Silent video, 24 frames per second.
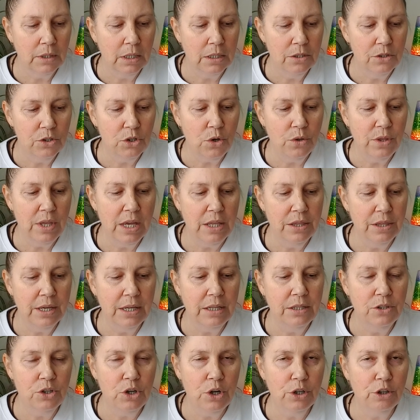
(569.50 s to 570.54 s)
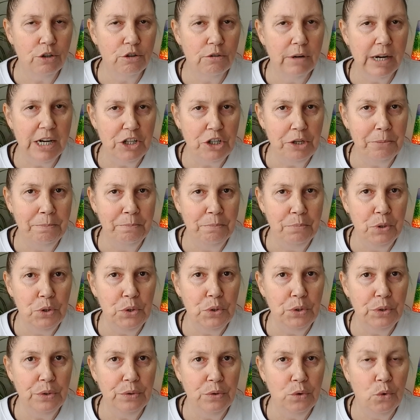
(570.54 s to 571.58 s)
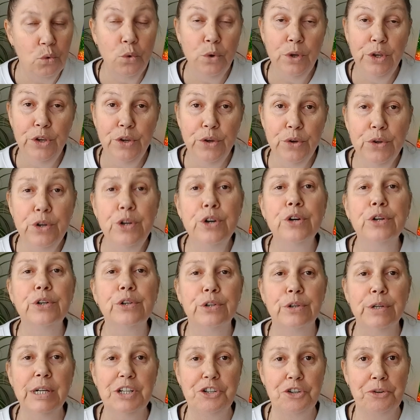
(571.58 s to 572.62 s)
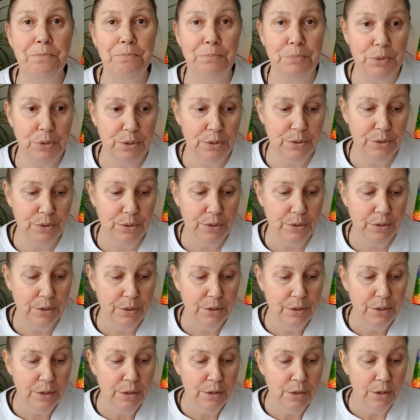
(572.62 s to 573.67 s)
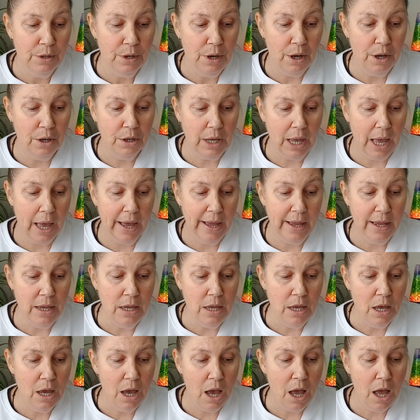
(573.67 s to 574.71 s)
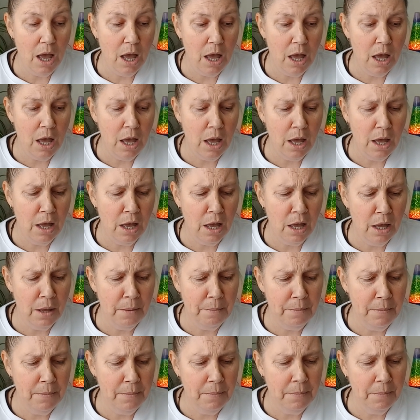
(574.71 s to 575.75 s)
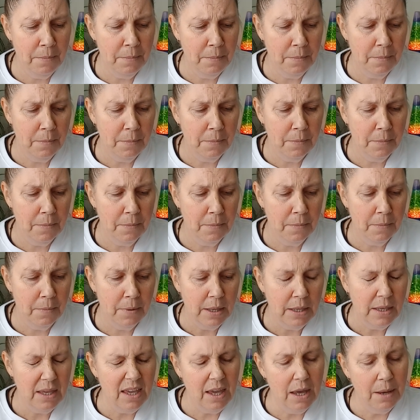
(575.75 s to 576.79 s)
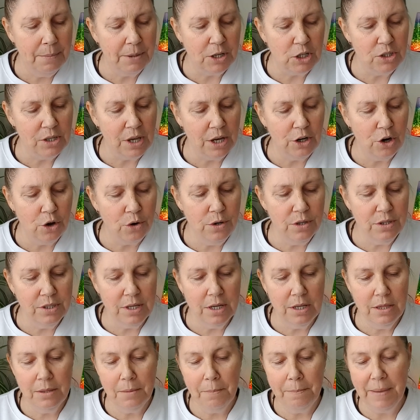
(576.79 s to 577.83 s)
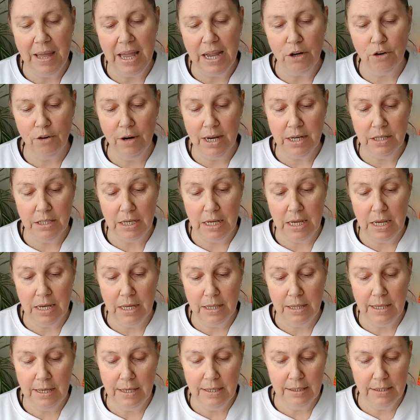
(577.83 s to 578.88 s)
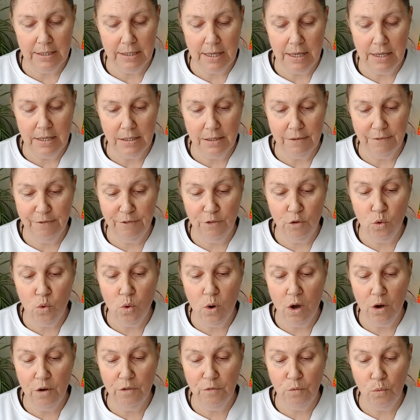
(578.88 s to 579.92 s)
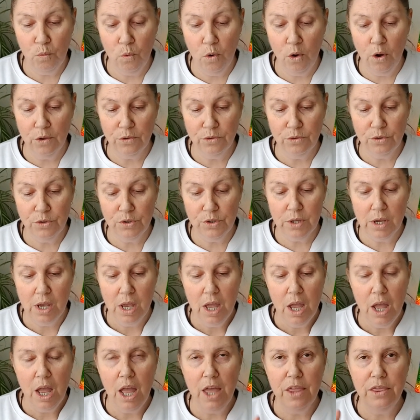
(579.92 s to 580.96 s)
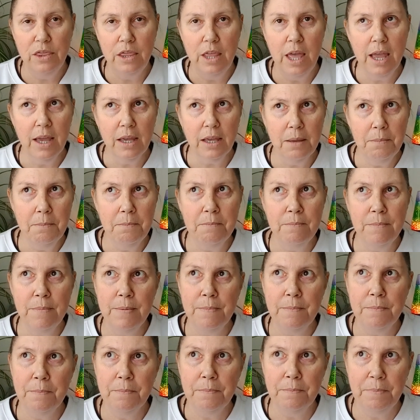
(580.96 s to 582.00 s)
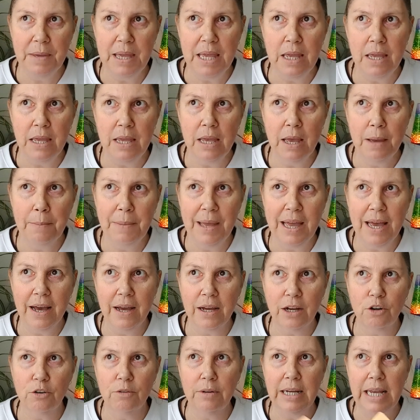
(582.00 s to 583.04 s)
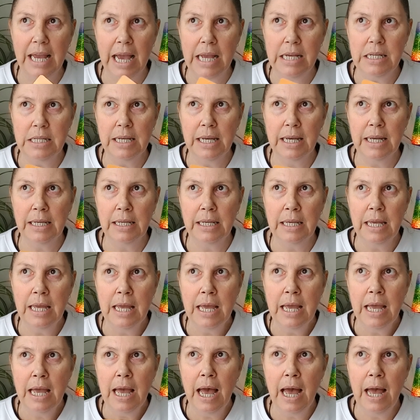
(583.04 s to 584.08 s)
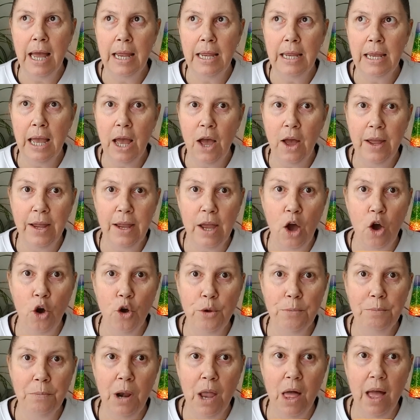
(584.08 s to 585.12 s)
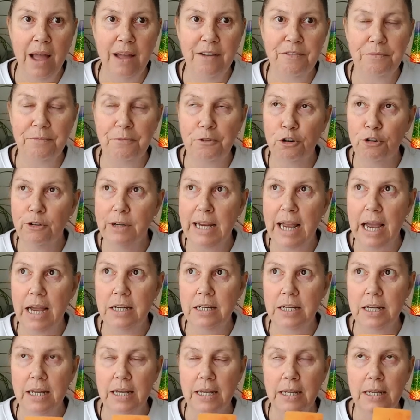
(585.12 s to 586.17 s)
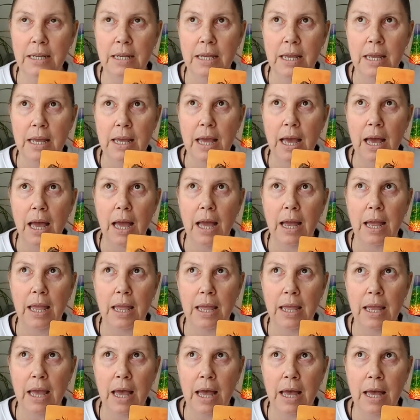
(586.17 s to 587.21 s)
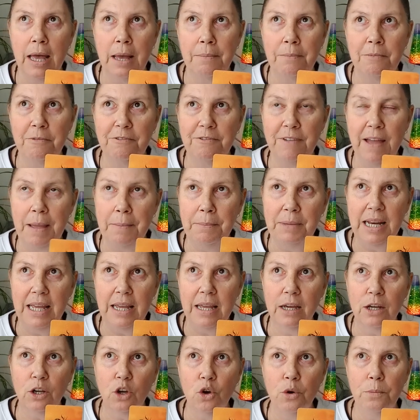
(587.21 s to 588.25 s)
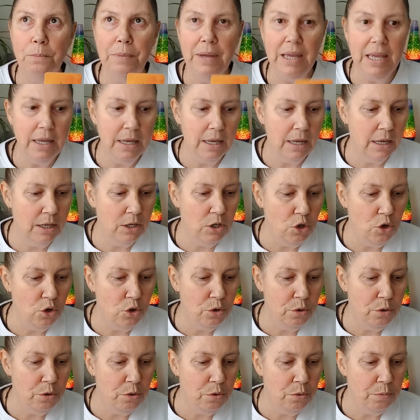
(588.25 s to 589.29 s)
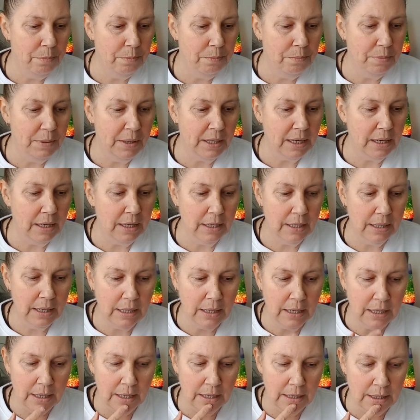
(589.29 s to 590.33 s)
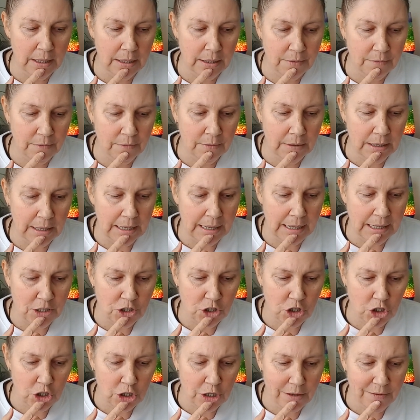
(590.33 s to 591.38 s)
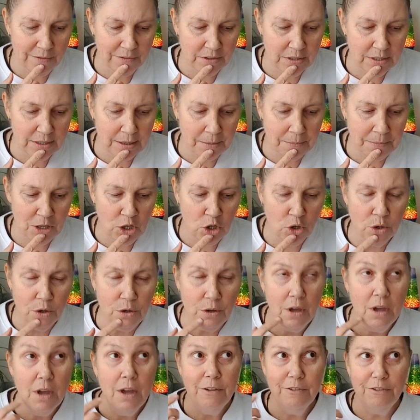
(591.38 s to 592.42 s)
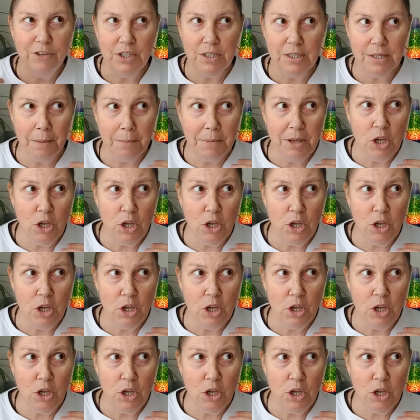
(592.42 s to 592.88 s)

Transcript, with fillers: so that things don't crash and burn, or you don't crash and burn. Okay. Um, yeah, because I noticed in the background here, there's these Four of Wands, and that can be about creating a, a home life, creating a um, family. It could be a new beginning in a relationship for some of you. For some